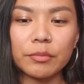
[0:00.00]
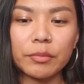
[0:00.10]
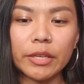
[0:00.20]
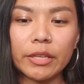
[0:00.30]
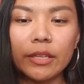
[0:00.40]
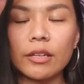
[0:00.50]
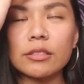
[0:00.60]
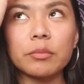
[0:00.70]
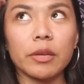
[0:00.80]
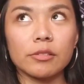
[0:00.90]
but it all
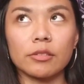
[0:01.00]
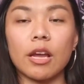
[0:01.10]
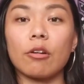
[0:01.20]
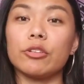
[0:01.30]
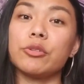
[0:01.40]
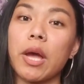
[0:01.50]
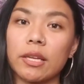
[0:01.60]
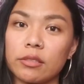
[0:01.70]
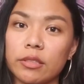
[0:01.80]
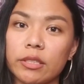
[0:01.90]
depends on how you
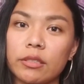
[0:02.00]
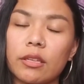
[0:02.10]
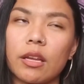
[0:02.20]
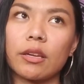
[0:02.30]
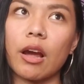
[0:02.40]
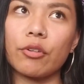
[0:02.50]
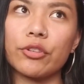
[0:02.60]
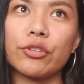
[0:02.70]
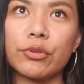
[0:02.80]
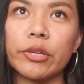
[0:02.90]
handle it and how
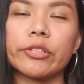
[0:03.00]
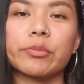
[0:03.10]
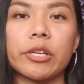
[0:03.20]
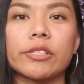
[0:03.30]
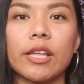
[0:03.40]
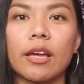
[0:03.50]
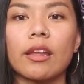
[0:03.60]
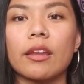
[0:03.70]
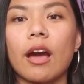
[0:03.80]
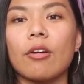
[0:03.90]
you express that
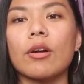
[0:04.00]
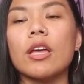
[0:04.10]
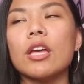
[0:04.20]
and how